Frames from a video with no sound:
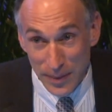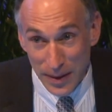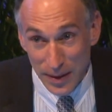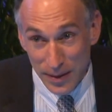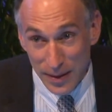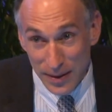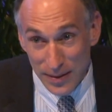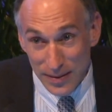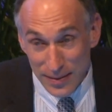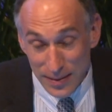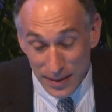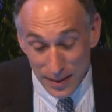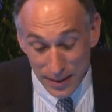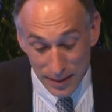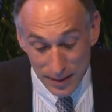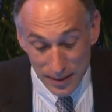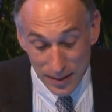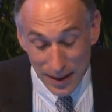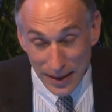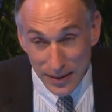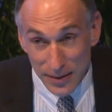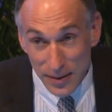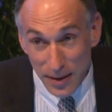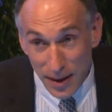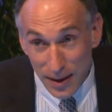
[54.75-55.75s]
This
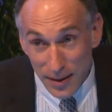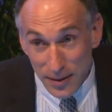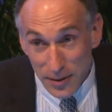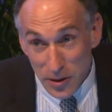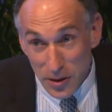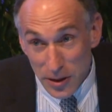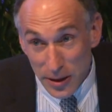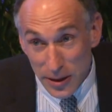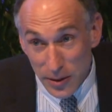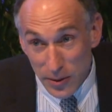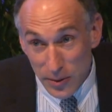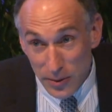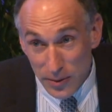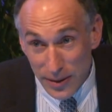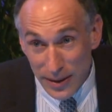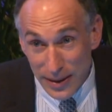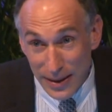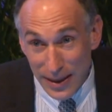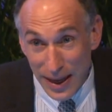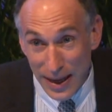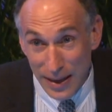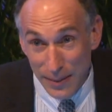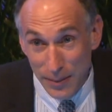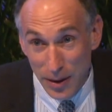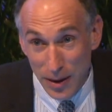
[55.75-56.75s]
technology only
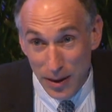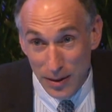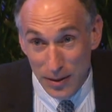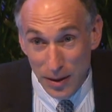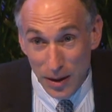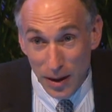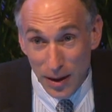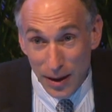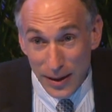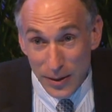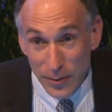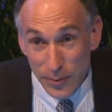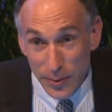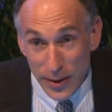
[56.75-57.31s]
came online